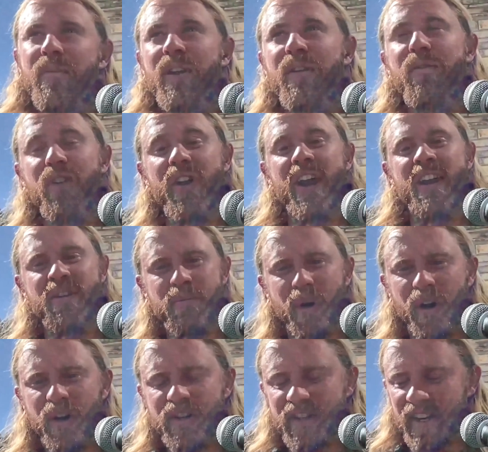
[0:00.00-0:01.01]
But if you're in
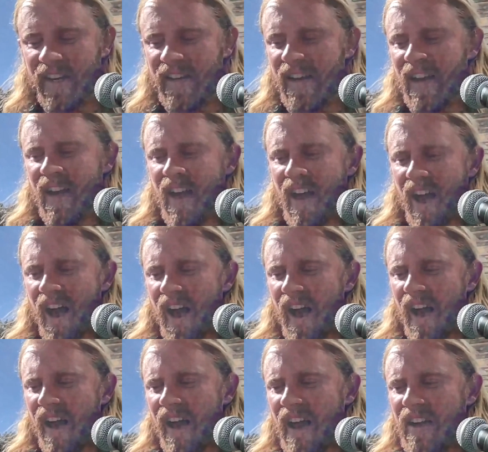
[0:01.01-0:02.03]
person
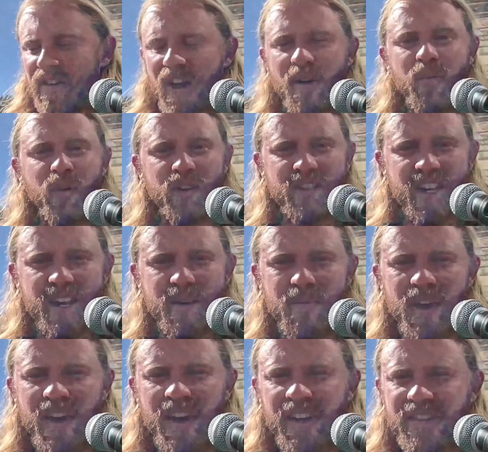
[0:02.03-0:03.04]
and you have more team
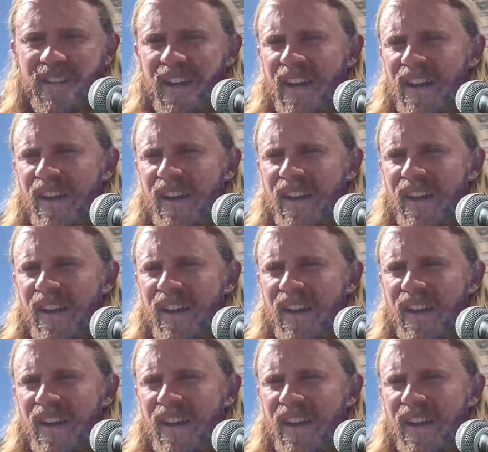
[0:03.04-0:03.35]
meetings,